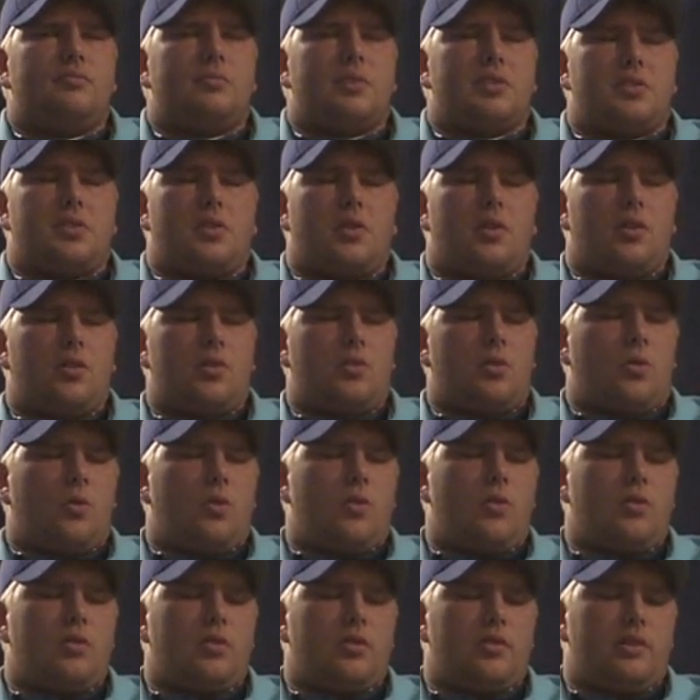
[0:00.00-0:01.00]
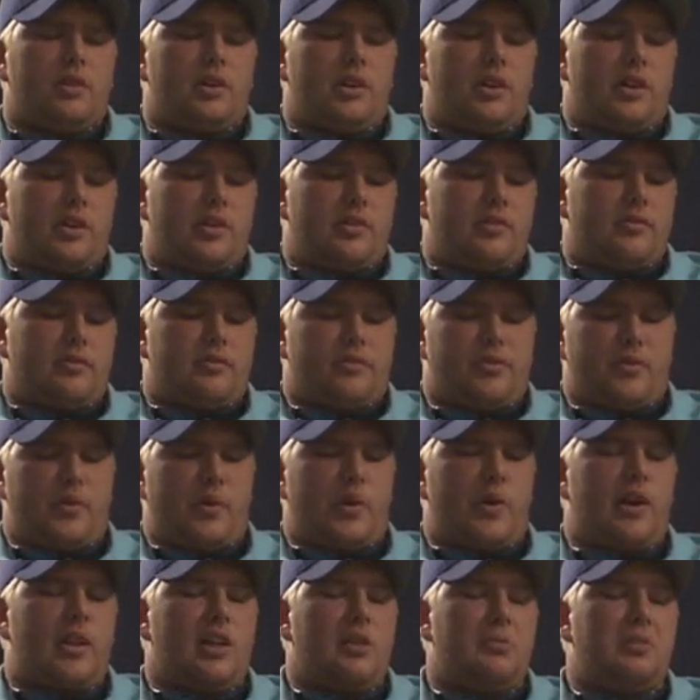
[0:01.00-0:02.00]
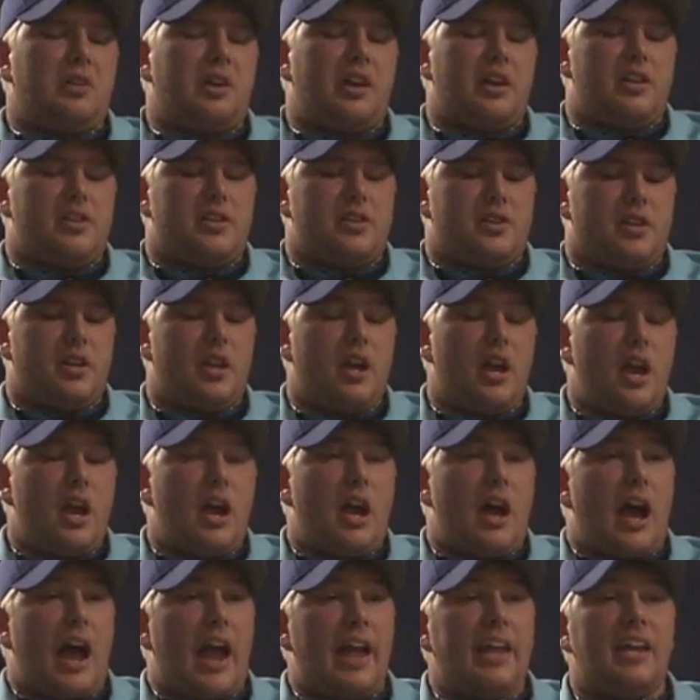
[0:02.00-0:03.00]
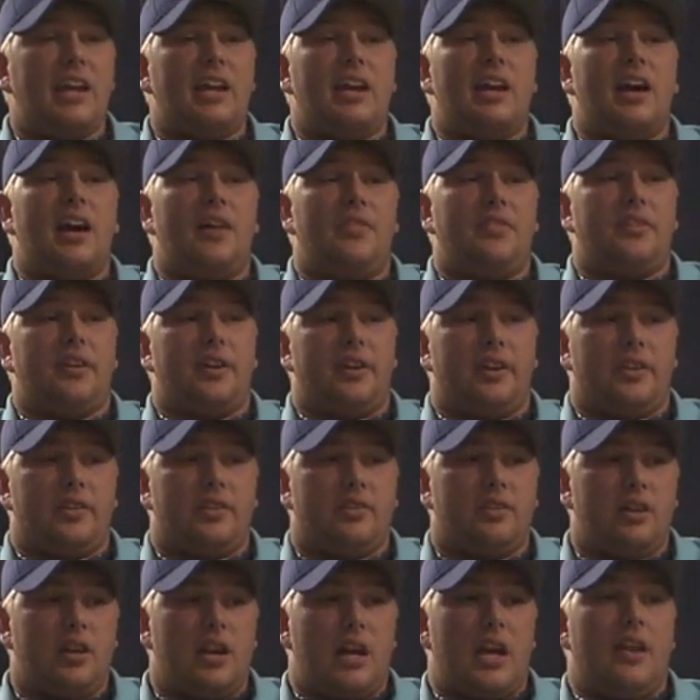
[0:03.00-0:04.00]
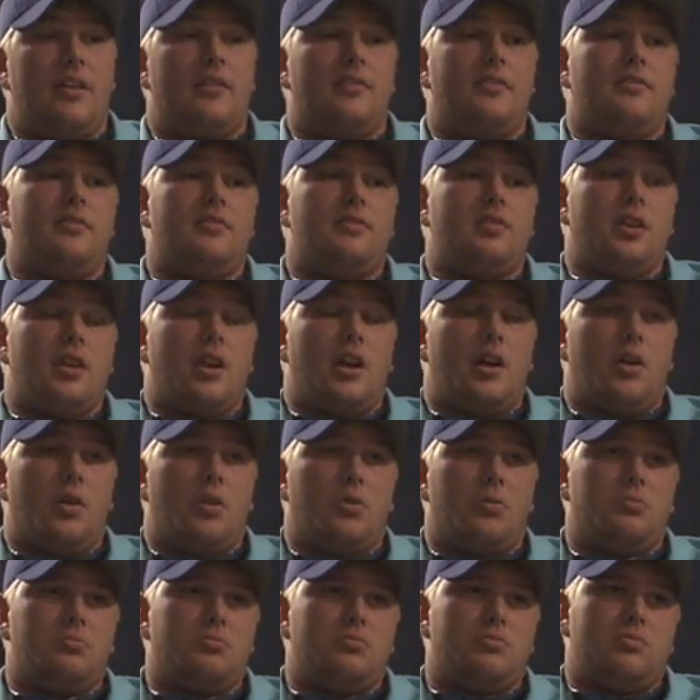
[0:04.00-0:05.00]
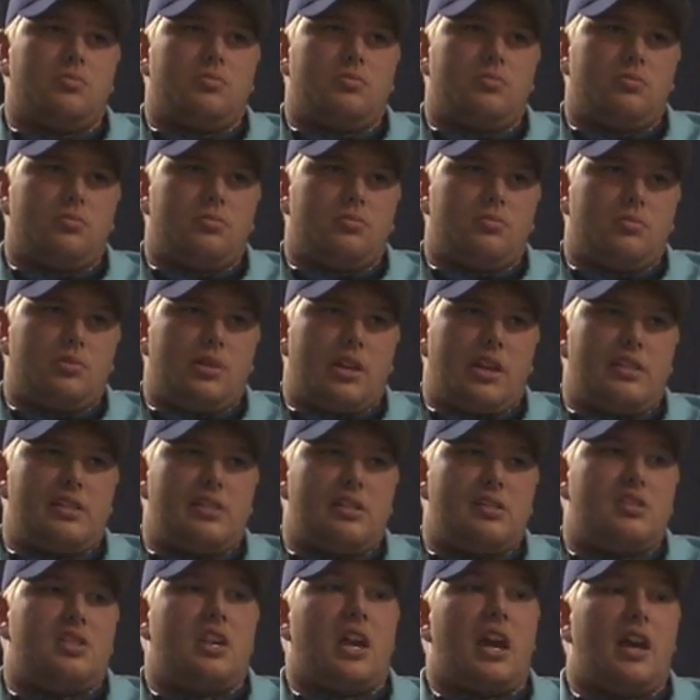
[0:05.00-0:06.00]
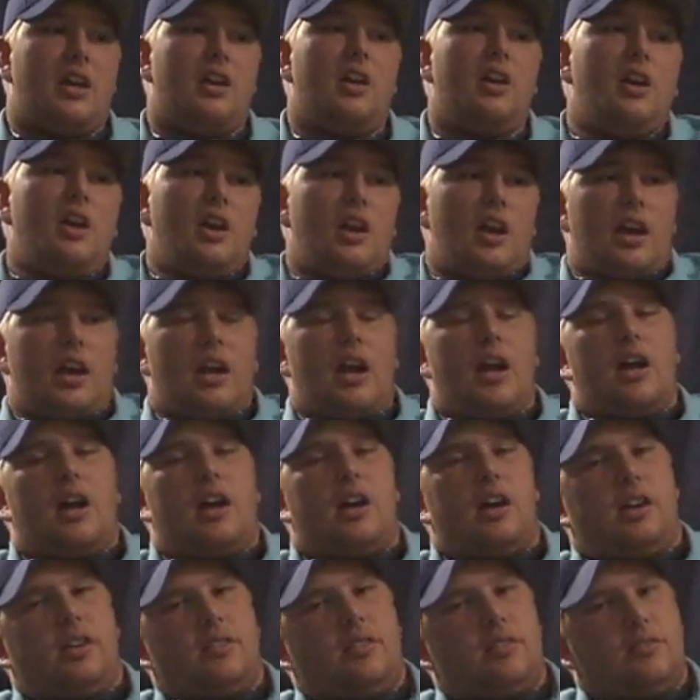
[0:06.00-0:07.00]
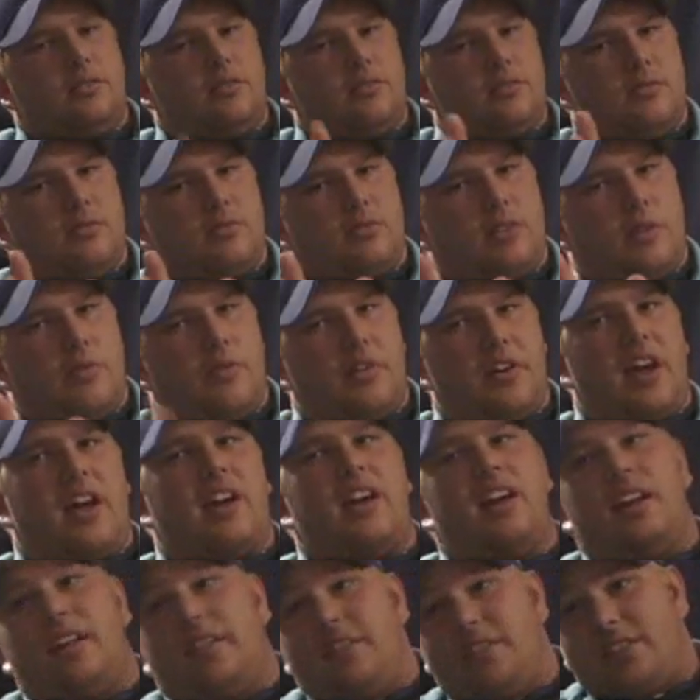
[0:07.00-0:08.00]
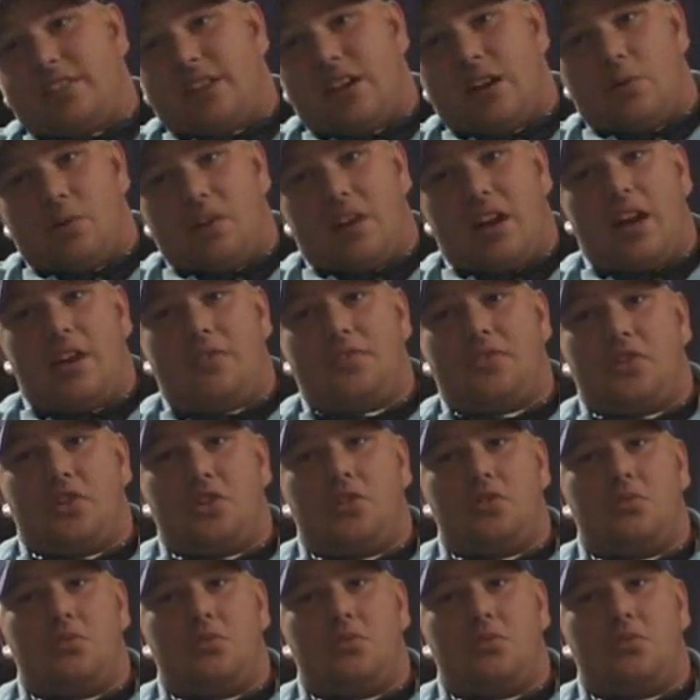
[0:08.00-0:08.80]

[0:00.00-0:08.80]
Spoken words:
Mr. Hardcore, and through elimination. I get out there, and this is James, and I if we got to edit this out, we have to.